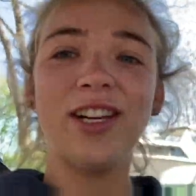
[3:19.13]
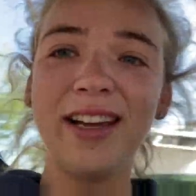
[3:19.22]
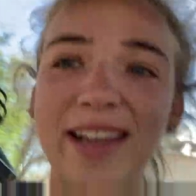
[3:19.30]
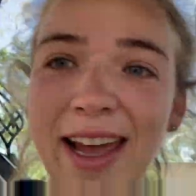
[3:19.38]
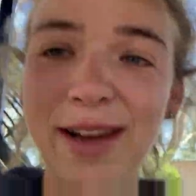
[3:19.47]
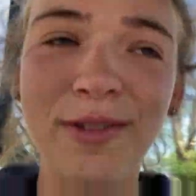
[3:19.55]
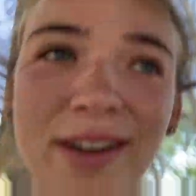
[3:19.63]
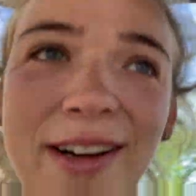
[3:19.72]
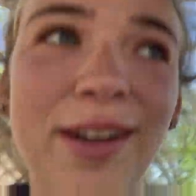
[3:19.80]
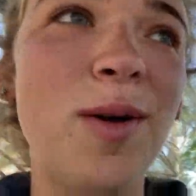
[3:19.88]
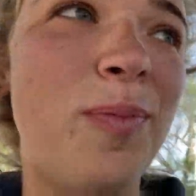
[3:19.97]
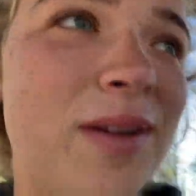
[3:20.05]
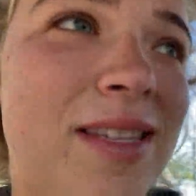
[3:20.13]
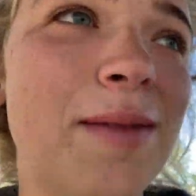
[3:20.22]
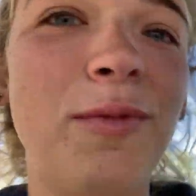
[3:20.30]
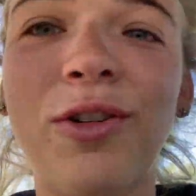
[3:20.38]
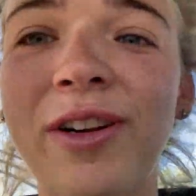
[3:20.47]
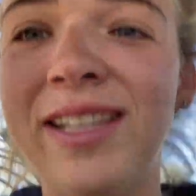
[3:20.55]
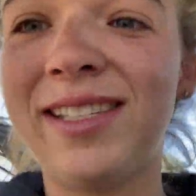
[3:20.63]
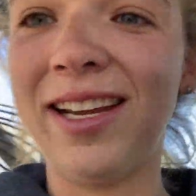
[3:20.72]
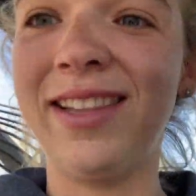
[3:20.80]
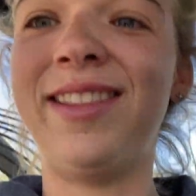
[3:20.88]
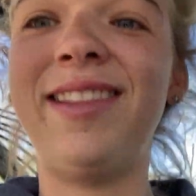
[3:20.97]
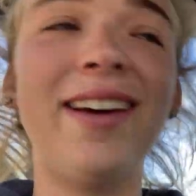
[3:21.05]
JK, we're gonna go put some grease
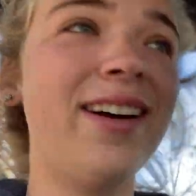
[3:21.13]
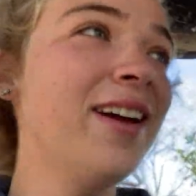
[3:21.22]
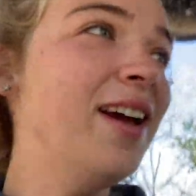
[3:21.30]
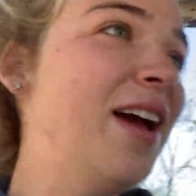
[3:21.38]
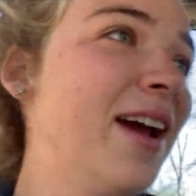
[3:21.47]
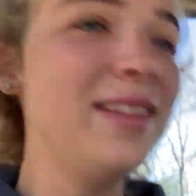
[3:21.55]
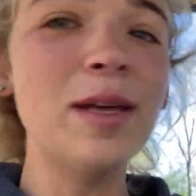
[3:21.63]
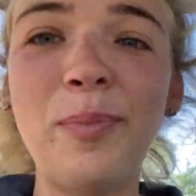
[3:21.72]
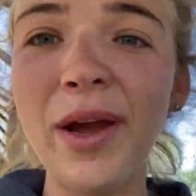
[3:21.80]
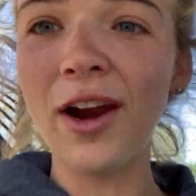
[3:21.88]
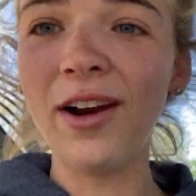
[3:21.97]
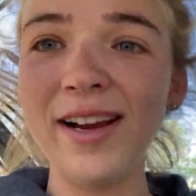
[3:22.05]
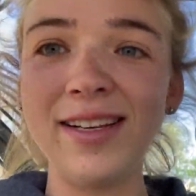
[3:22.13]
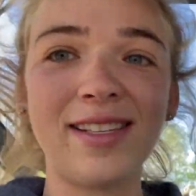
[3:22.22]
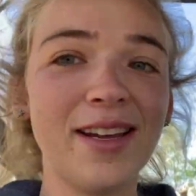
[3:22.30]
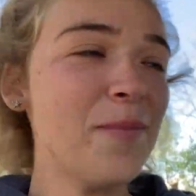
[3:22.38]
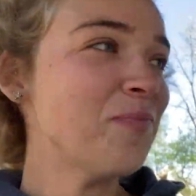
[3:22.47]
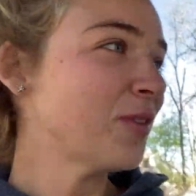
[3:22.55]
in the, okay, in the bearings.